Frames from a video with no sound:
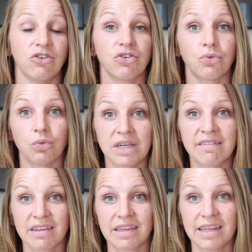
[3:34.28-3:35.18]
just
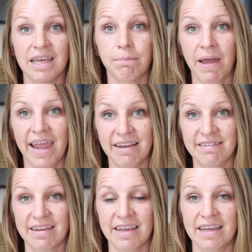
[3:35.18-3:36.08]
recently
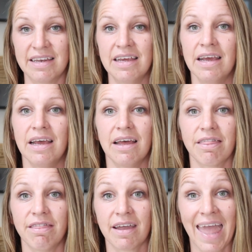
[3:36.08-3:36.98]
painted
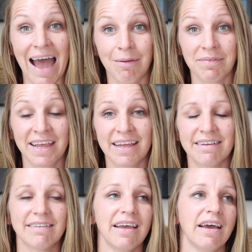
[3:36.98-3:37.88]
the
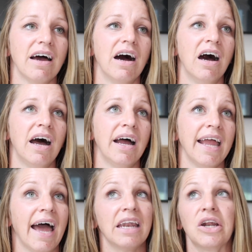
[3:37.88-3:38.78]
cabinet. I
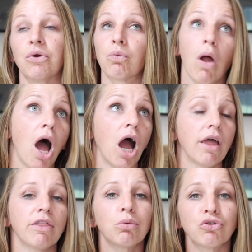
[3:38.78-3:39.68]
added a
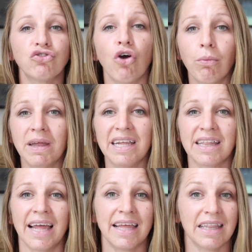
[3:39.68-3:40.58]
rug. There were so many
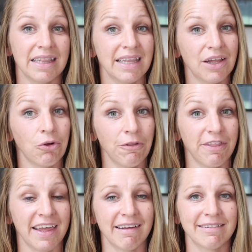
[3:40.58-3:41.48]
like little
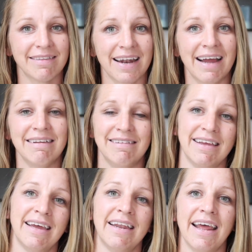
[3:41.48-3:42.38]
things that I
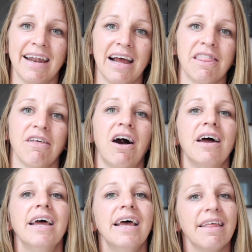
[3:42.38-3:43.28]
did, and I
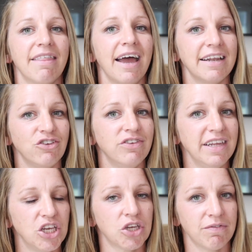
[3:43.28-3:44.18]
thought that
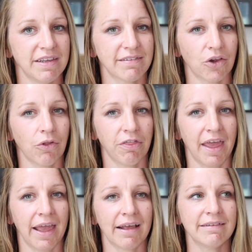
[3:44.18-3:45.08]
each of these little
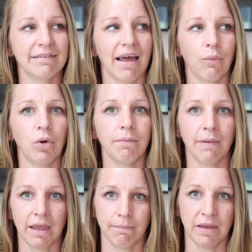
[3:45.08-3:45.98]
things would
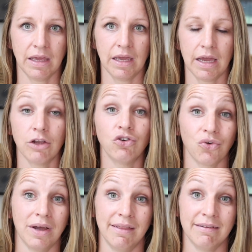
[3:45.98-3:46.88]
make me
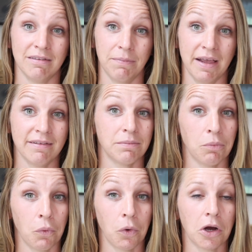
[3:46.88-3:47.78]
enjoy this space
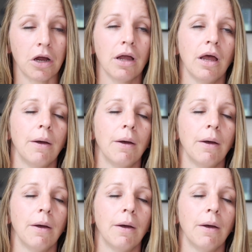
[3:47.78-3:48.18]
more.